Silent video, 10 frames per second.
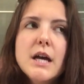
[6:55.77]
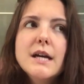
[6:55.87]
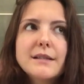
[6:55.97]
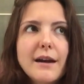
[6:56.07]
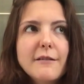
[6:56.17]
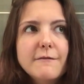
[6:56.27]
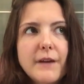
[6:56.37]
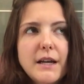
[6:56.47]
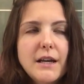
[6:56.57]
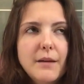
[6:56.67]
It's kind of
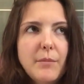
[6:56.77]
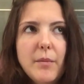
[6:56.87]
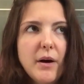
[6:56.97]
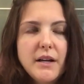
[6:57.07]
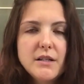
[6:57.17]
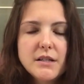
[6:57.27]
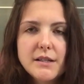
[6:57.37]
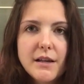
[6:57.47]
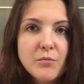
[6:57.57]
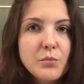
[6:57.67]
funny, my body is just
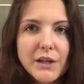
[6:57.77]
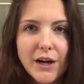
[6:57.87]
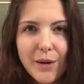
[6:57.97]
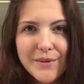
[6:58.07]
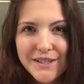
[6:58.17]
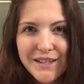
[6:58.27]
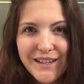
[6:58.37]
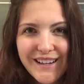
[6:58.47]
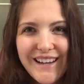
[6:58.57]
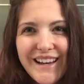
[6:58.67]
the complete
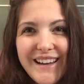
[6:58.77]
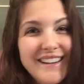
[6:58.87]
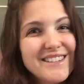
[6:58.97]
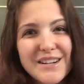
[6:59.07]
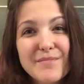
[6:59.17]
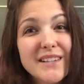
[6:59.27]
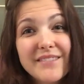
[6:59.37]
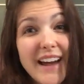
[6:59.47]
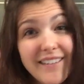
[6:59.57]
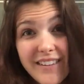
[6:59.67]
opposite in terms of
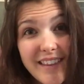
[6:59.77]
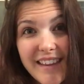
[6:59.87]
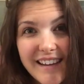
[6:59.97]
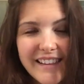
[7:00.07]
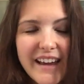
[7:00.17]
everything in